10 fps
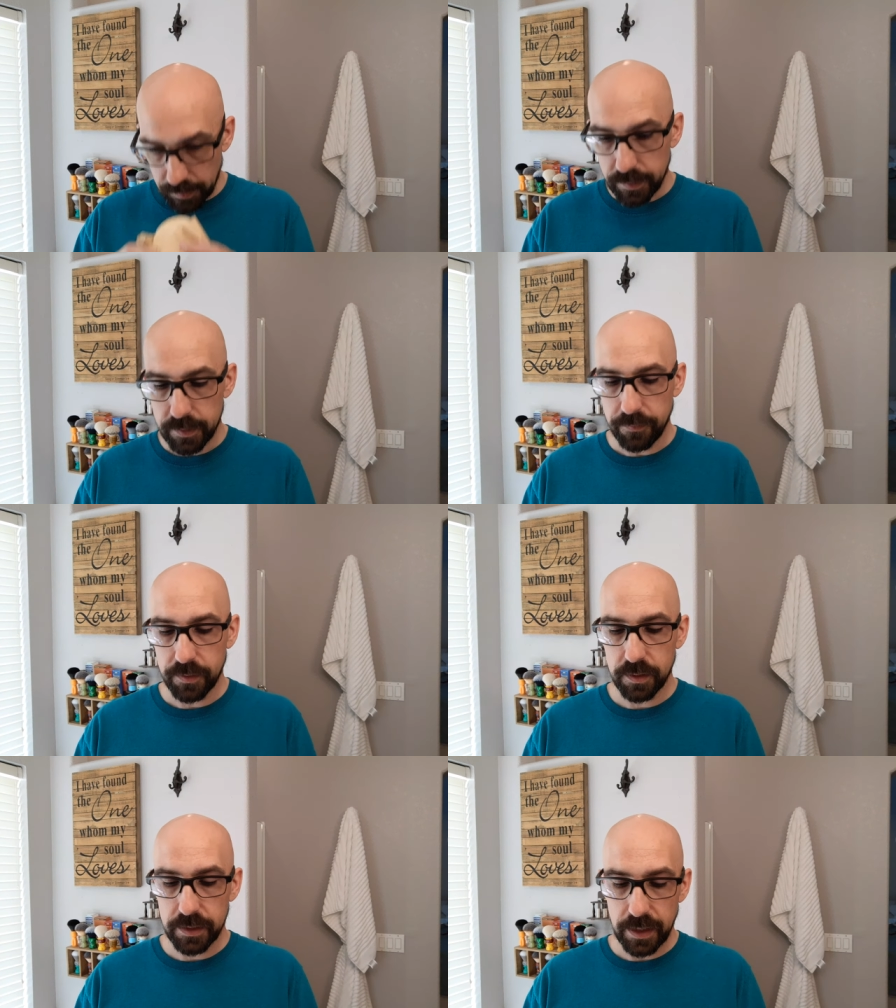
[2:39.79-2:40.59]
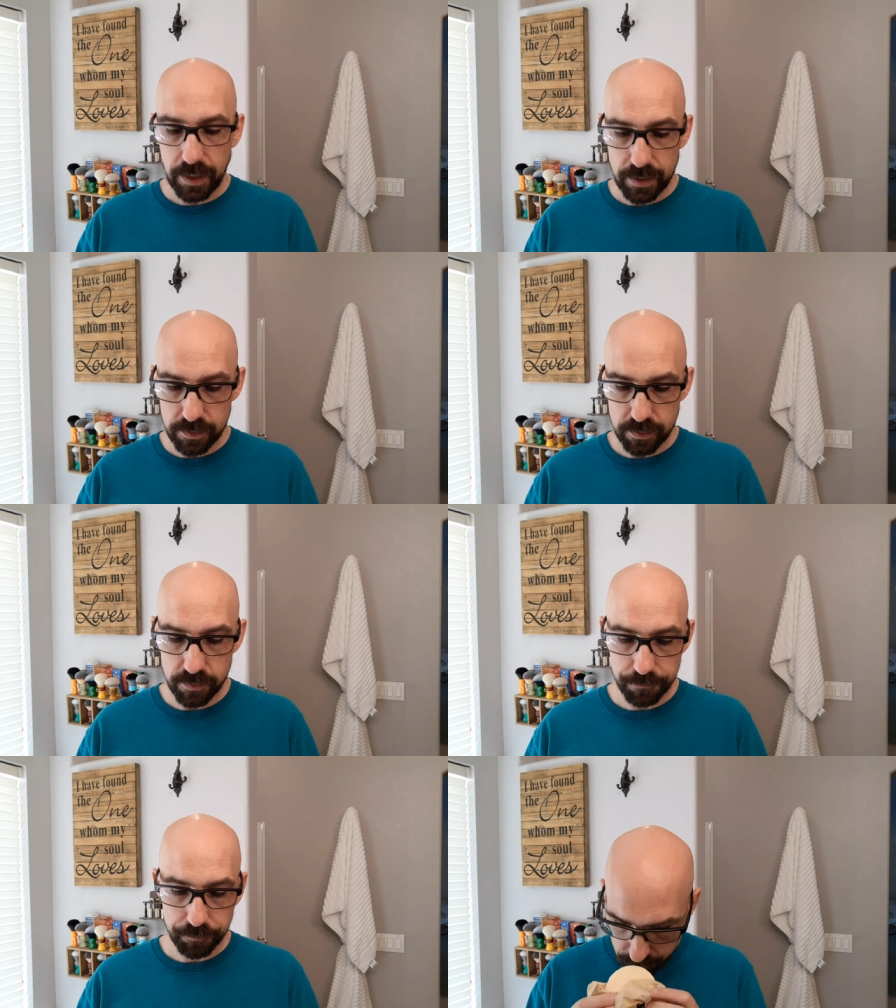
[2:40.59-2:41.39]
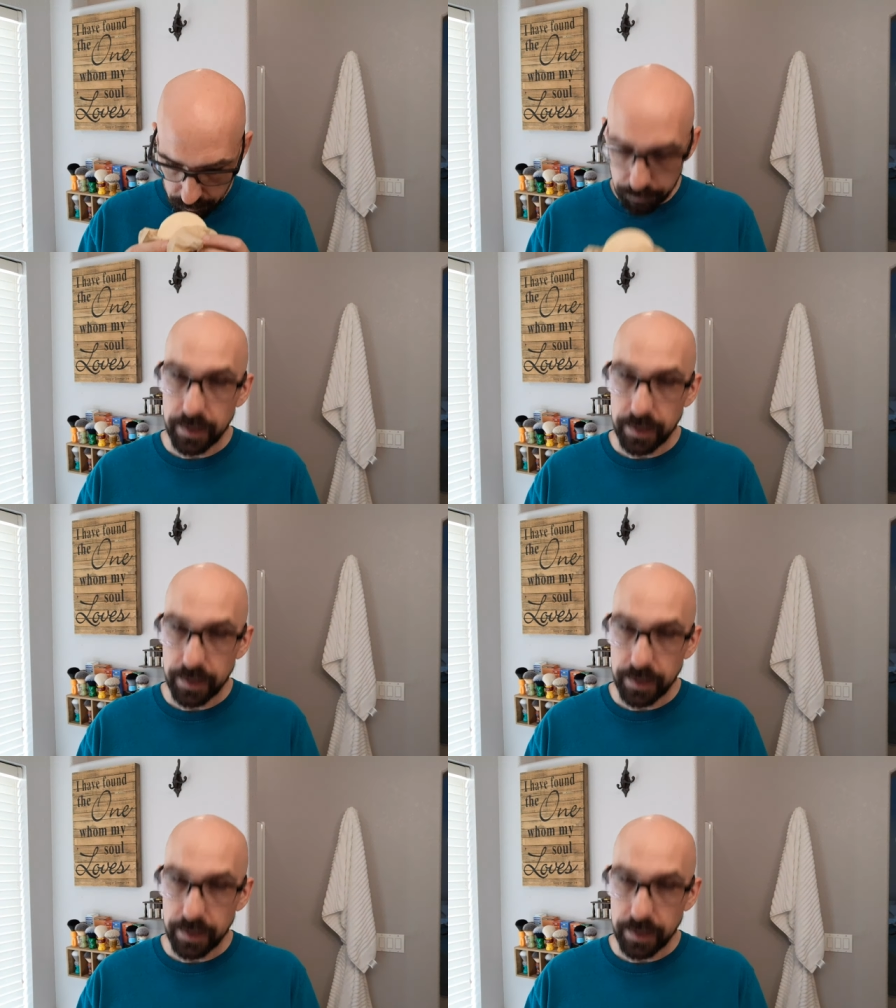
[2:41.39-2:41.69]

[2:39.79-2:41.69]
It definitely has a